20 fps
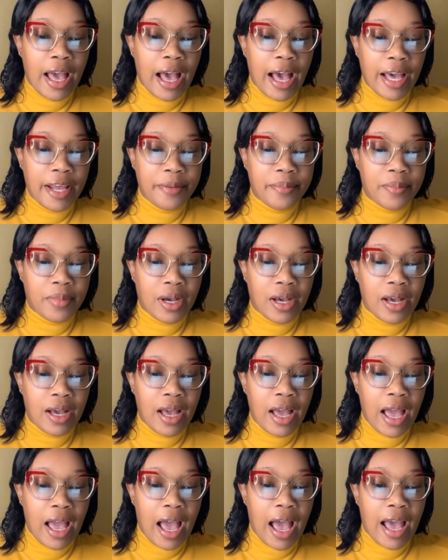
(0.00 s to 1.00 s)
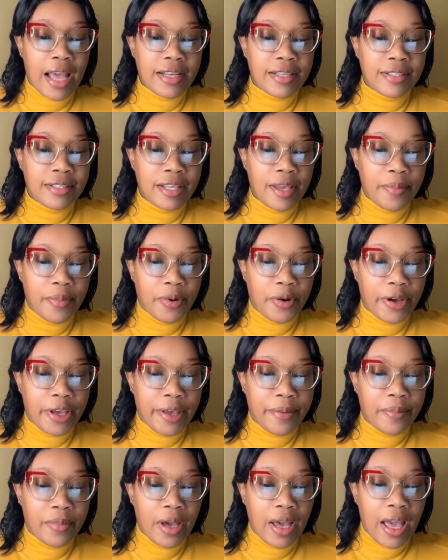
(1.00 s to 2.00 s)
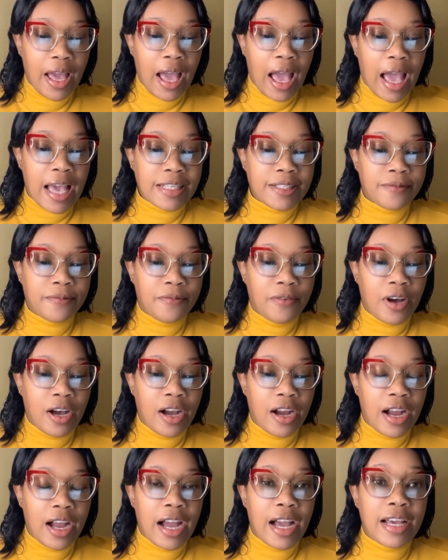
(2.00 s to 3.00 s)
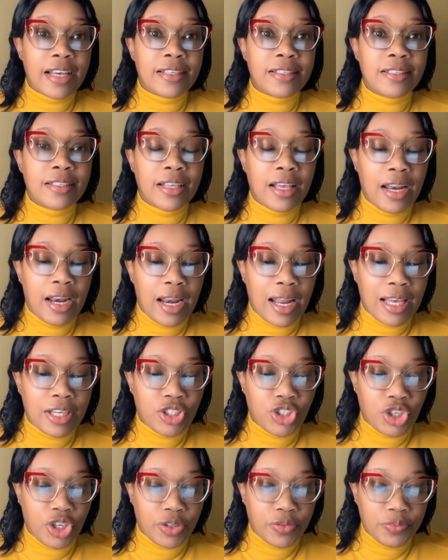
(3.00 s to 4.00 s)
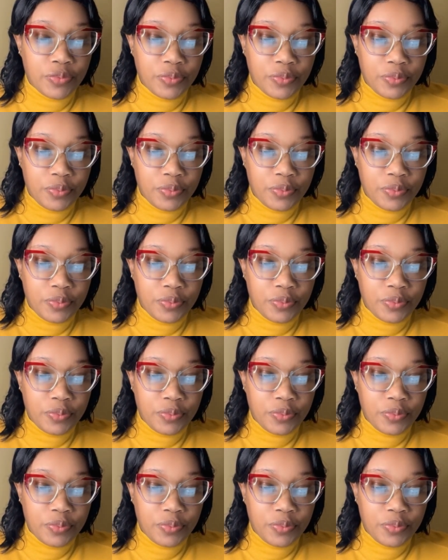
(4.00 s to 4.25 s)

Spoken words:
Admah, and Zeboim, as far as Lasha.